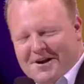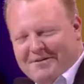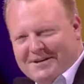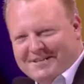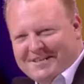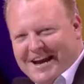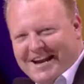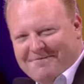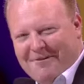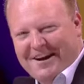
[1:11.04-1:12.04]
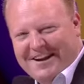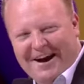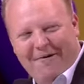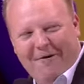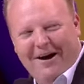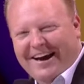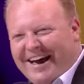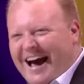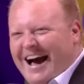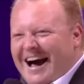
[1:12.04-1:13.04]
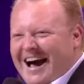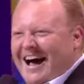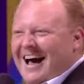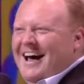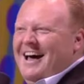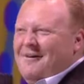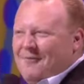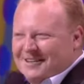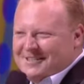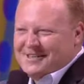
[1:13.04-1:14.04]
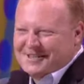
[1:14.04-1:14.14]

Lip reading: to understand right now what's this